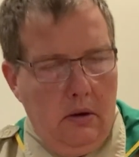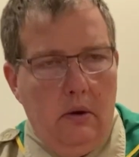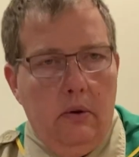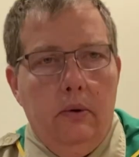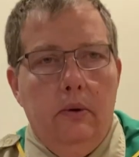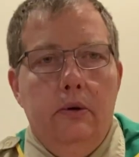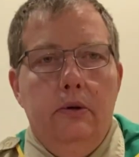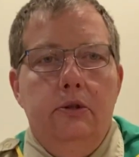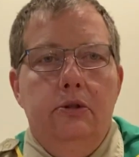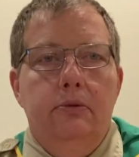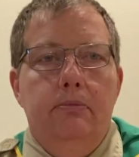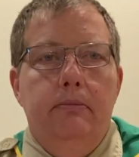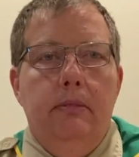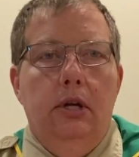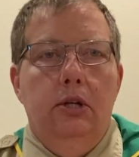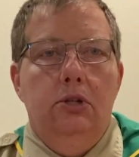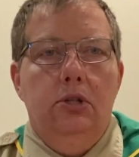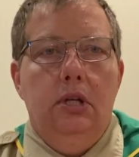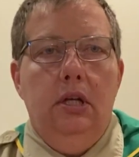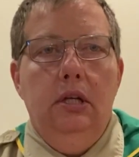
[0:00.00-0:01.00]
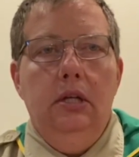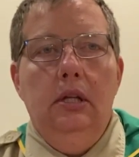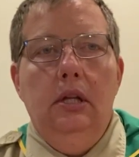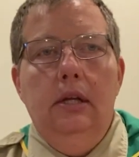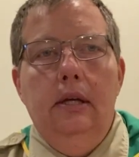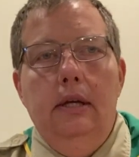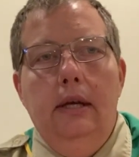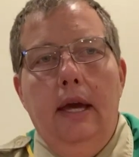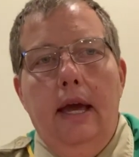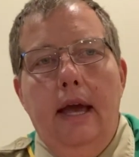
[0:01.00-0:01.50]
or as much
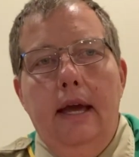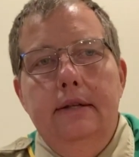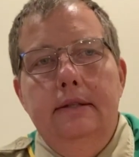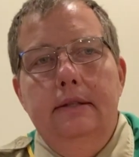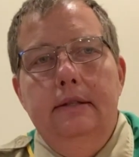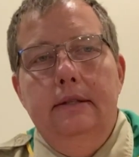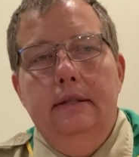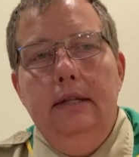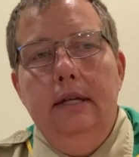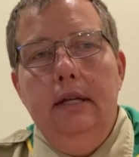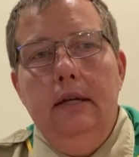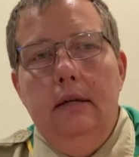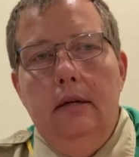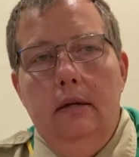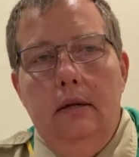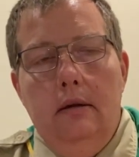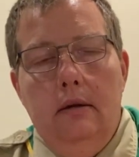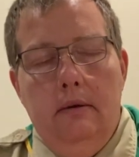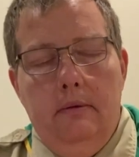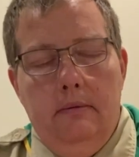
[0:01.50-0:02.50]
kindling as is needed.